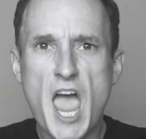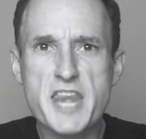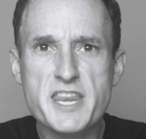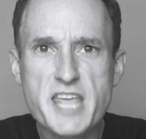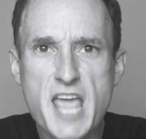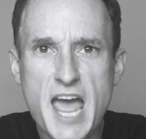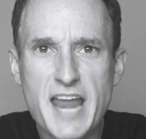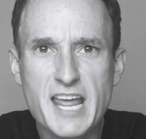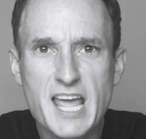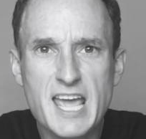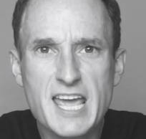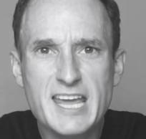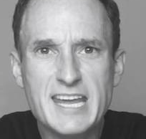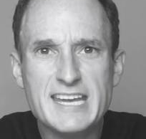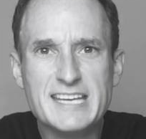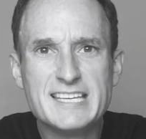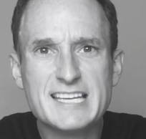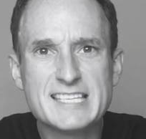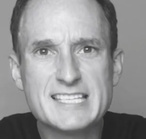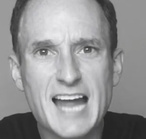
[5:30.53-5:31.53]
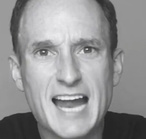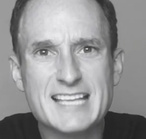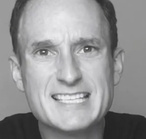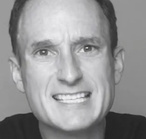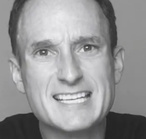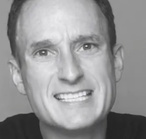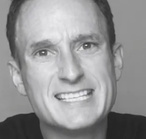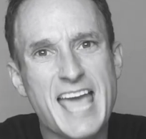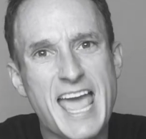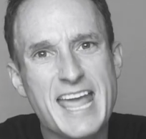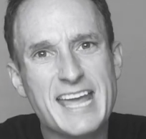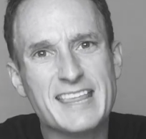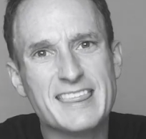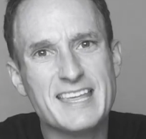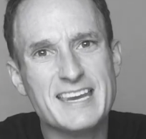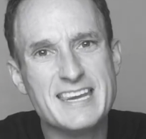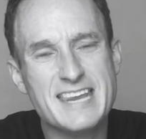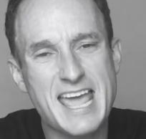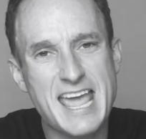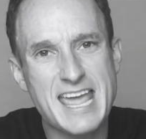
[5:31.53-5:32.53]
and yet he decides to take
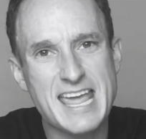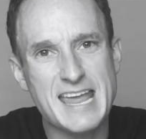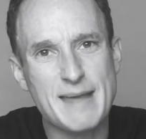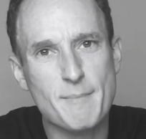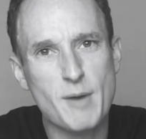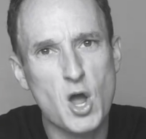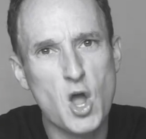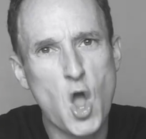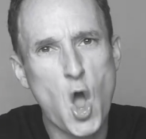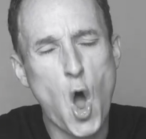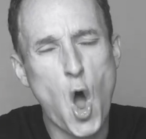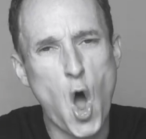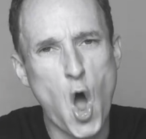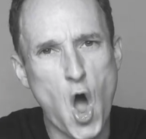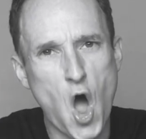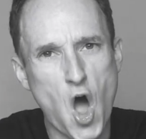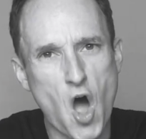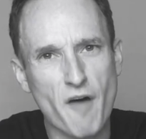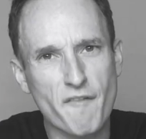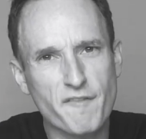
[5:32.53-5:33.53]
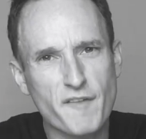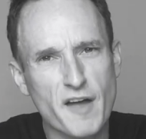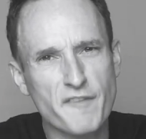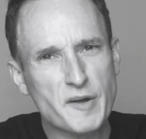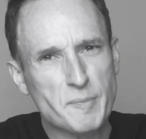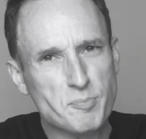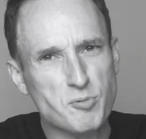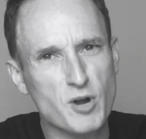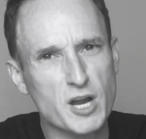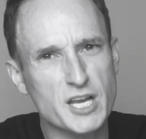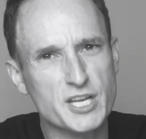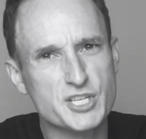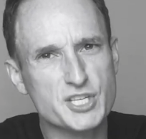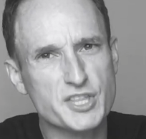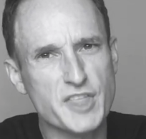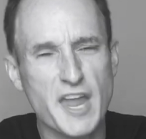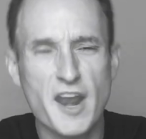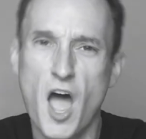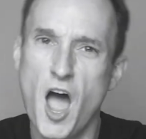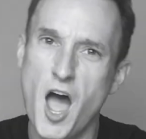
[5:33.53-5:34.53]
the name off of a bridge
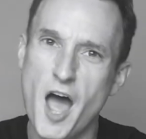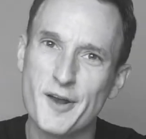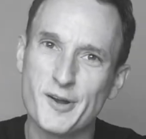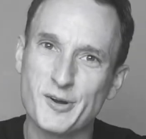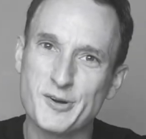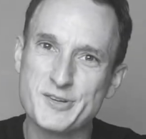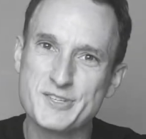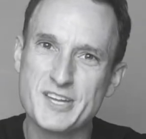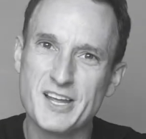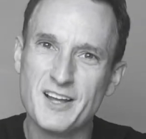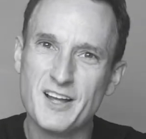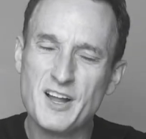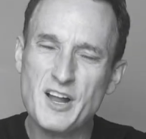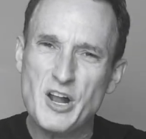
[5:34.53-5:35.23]
that honors